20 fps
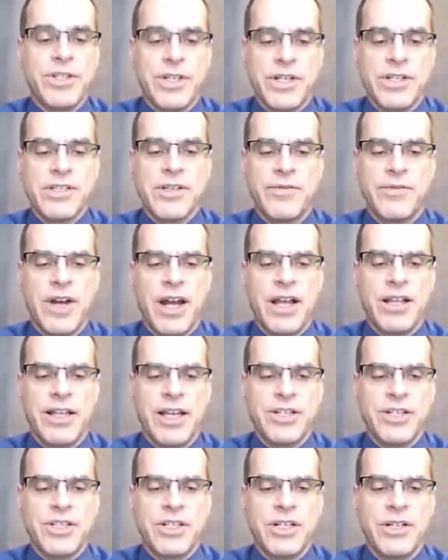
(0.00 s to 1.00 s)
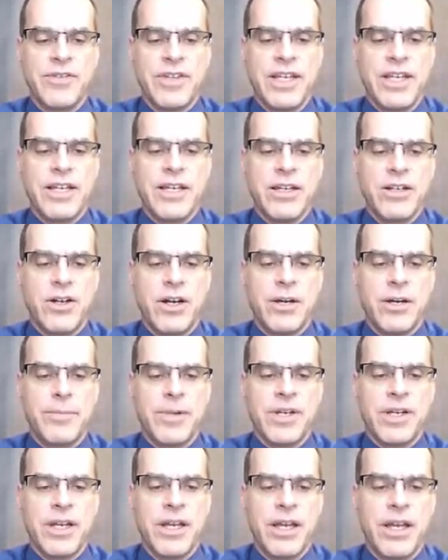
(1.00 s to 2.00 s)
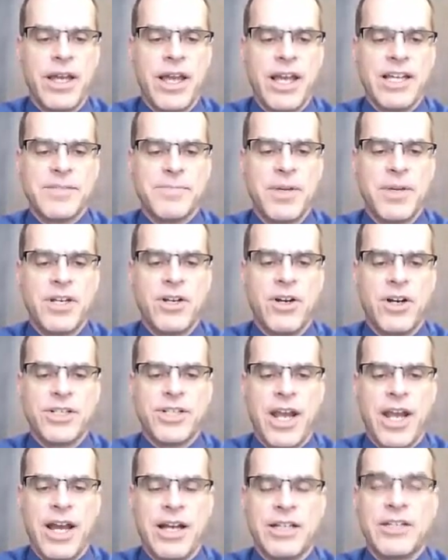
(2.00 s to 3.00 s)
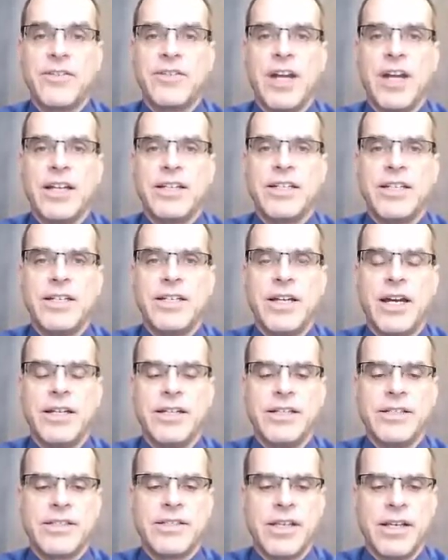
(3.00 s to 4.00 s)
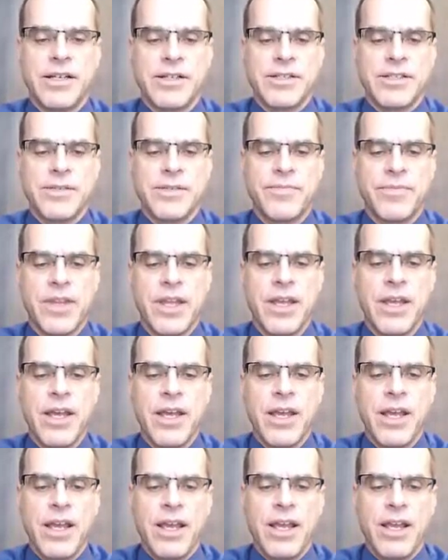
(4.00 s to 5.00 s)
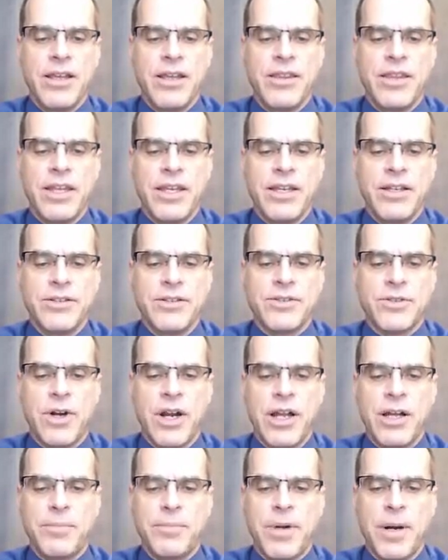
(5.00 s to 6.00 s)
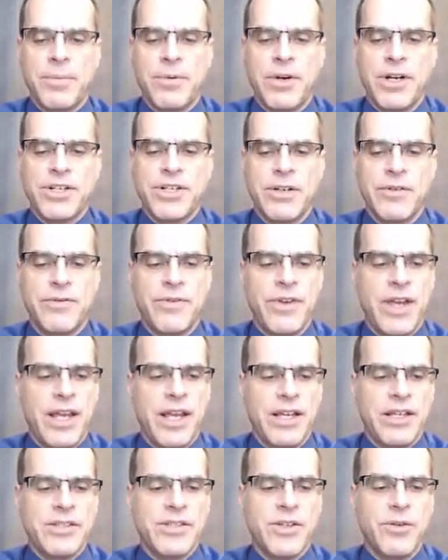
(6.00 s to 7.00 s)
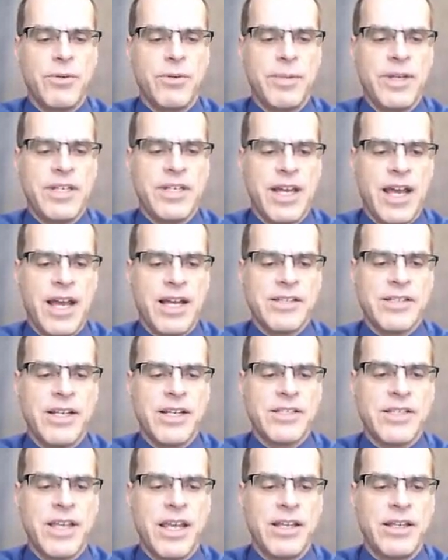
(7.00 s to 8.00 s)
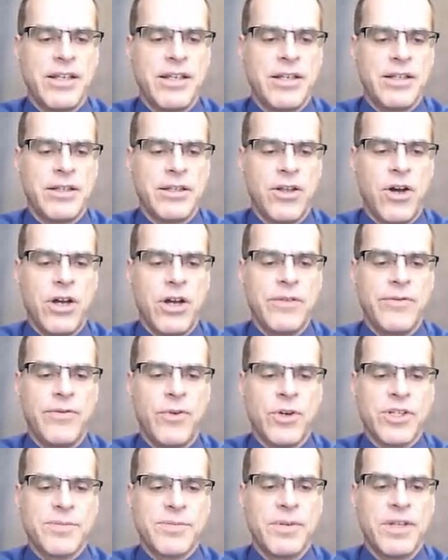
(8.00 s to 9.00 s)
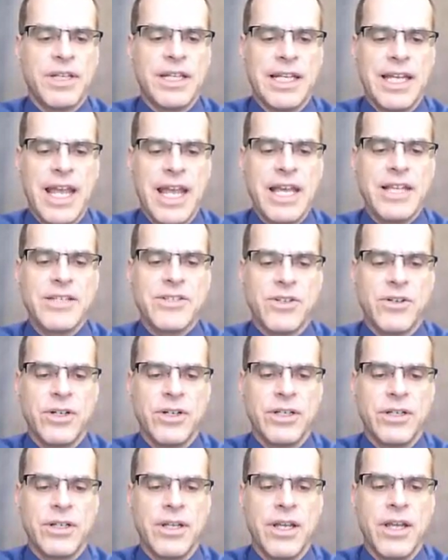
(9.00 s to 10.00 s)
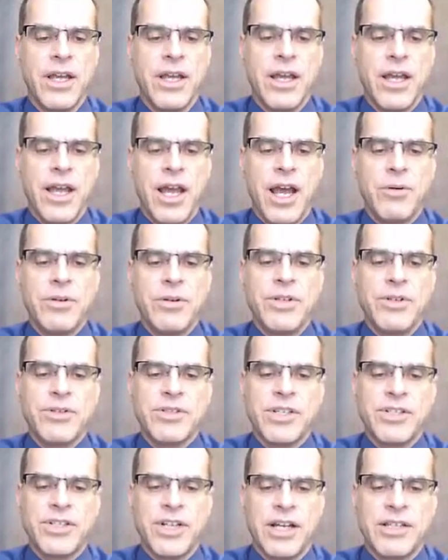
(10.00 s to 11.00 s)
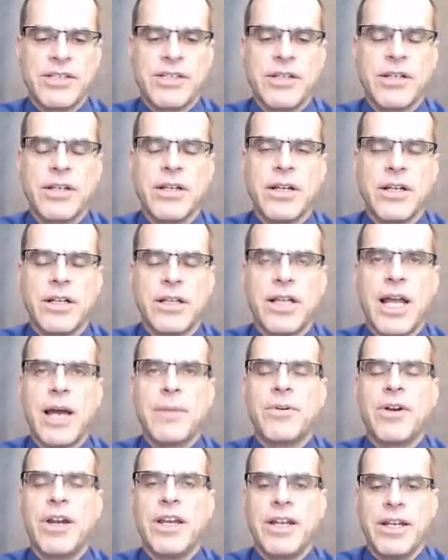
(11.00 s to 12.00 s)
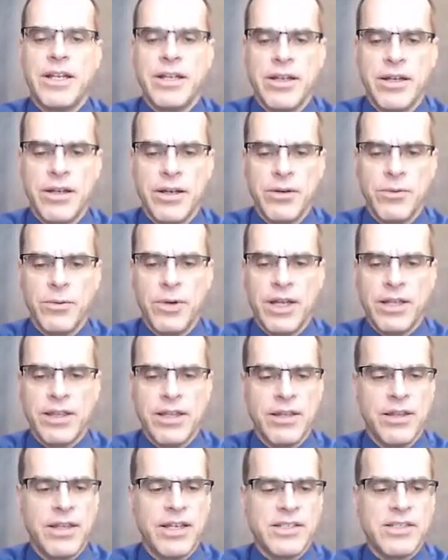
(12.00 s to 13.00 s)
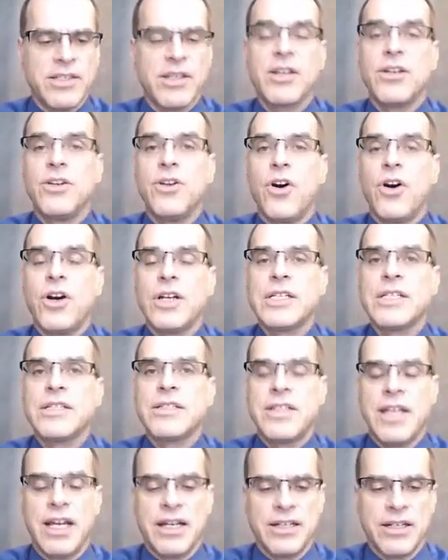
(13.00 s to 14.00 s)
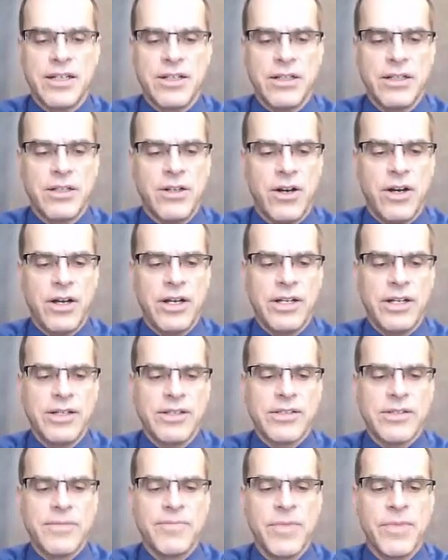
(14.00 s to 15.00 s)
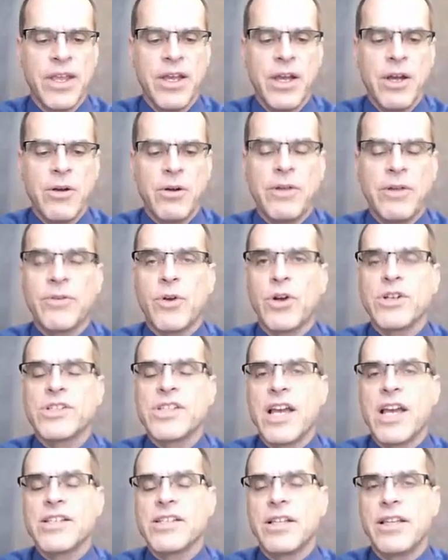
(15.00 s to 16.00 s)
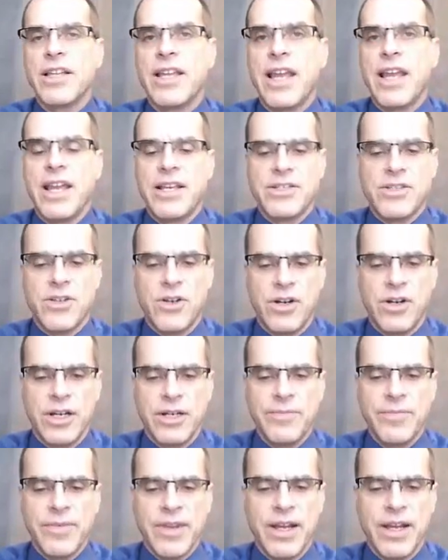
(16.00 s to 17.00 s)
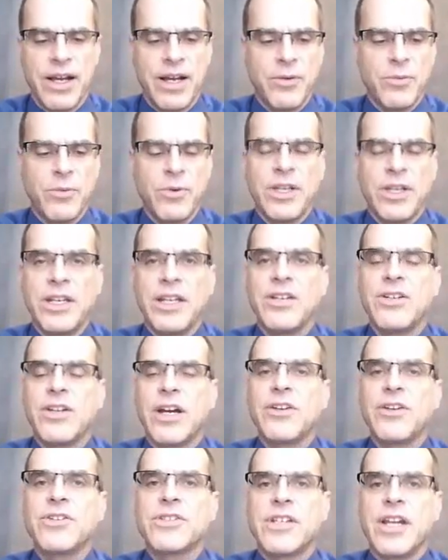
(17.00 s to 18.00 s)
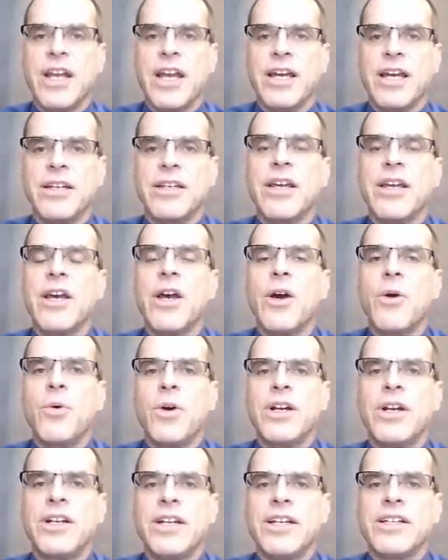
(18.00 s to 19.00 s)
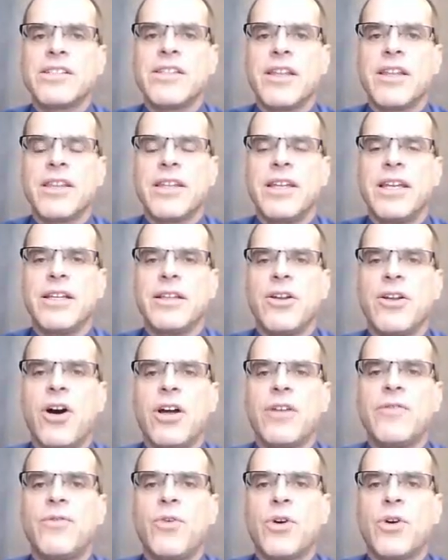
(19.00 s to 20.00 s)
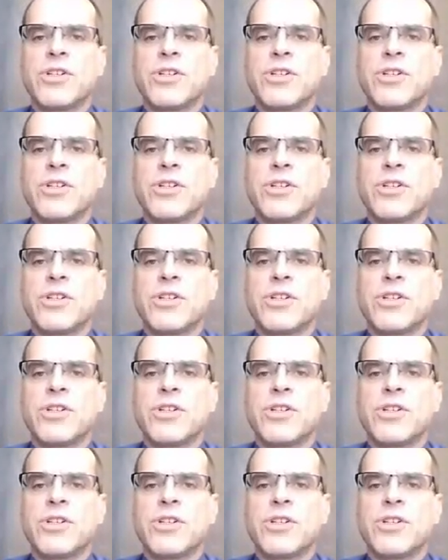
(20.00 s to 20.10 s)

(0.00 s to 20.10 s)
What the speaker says: which is a violation of the Economic Espionage Act of 1996. In the trial preparation phase, you will be tasked as a law enforcement liaison. How would you suggest collaborating with this non-technical audience? Well, of course, as a liaison, we need to understand what it is that the law